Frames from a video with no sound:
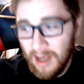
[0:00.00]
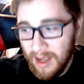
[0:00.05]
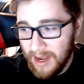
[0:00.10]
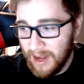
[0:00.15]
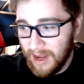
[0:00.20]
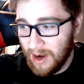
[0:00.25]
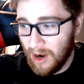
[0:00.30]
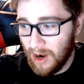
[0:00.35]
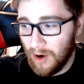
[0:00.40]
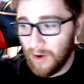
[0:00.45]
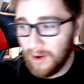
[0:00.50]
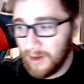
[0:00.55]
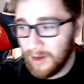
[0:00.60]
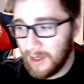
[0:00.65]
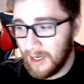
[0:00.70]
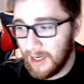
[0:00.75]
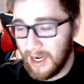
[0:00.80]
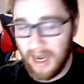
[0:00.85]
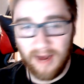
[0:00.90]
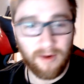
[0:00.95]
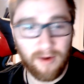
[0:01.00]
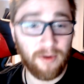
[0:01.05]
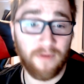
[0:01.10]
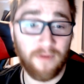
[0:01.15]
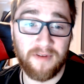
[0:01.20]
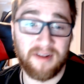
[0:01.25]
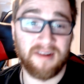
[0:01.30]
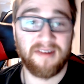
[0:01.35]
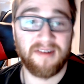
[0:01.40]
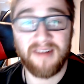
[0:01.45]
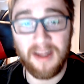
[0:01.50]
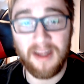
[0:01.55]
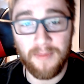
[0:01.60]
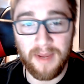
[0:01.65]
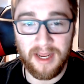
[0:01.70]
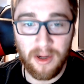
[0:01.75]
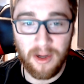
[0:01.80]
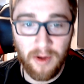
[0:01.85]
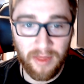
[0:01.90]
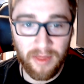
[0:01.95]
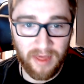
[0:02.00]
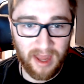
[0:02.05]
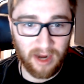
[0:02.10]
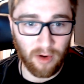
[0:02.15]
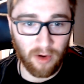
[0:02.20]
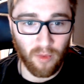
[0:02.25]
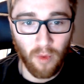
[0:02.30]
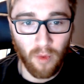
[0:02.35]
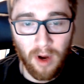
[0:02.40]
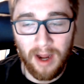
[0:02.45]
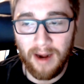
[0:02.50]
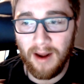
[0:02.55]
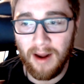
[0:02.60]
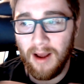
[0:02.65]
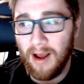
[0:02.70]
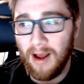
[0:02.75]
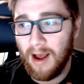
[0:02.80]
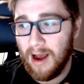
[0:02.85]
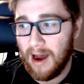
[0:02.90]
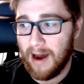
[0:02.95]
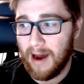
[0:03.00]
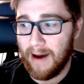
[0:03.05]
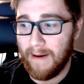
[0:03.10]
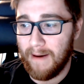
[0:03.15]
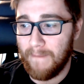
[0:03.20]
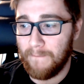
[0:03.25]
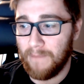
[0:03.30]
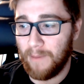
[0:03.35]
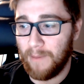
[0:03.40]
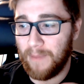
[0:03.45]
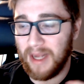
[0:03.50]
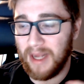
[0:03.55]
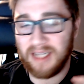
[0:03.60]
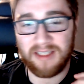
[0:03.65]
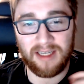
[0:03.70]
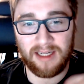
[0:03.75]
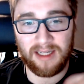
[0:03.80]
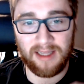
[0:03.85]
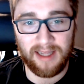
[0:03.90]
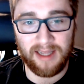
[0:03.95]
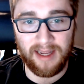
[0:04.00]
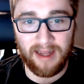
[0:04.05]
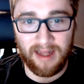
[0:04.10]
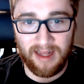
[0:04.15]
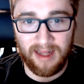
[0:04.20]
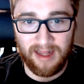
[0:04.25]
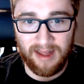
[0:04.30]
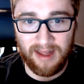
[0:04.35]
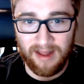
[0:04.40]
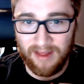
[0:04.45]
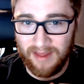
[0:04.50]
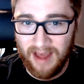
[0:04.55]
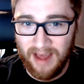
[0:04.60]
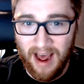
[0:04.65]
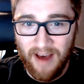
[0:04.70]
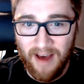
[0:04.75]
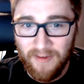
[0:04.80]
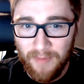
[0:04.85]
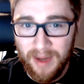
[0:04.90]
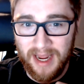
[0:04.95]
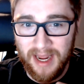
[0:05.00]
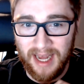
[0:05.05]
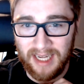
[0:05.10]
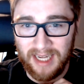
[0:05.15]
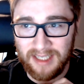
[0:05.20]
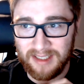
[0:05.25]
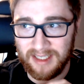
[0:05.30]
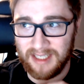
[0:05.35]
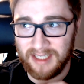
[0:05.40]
I don't know if it's a CPU thing or what, but basically the FPS,